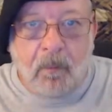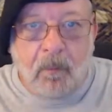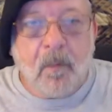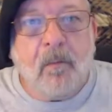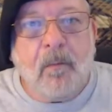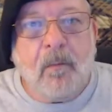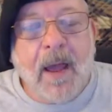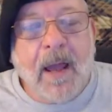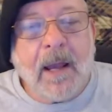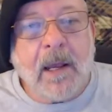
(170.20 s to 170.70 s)

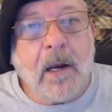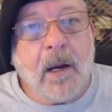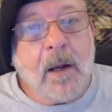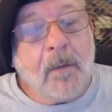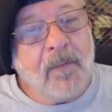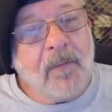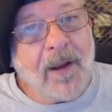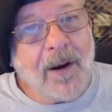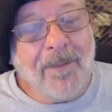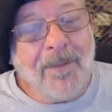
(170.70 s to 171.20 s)
Backing
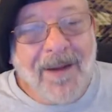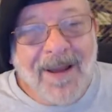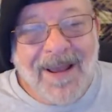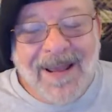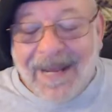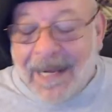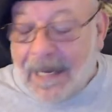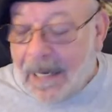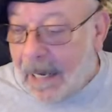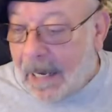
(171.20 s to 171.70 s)
up there.
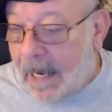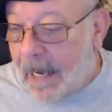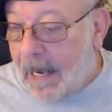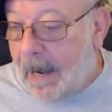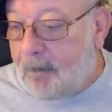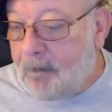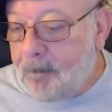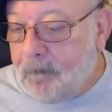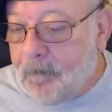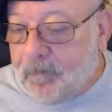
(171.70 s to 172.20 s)

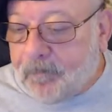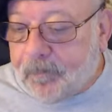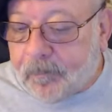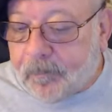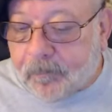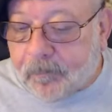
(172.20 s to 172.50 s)
Um,